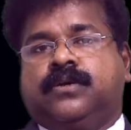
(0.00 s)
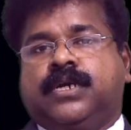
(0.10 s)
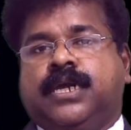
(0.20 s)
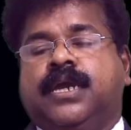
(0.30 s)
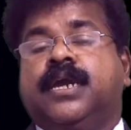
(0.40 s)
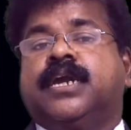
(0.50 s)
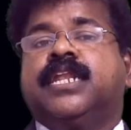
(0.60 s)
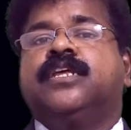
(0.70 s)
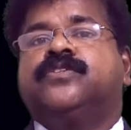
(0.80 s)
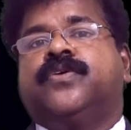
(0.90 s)
Okay,
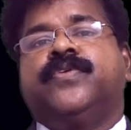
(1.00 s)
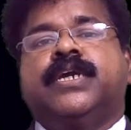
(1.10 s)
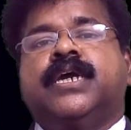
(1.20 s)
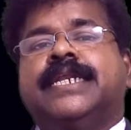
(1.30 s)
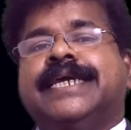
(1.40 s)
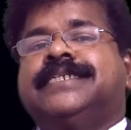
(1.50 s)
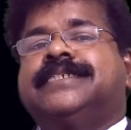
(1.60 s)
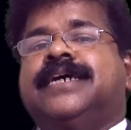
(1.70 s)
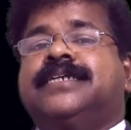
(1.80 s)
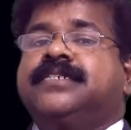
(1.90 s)
in this way we can
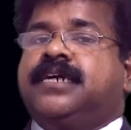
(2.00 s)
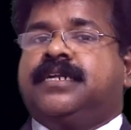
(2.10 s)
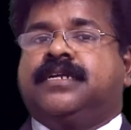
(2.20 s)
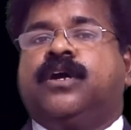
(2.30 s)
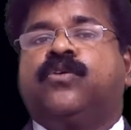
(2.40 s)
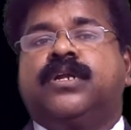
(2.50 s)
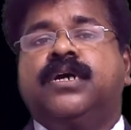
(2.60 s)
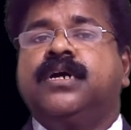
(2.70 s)
recharge the underground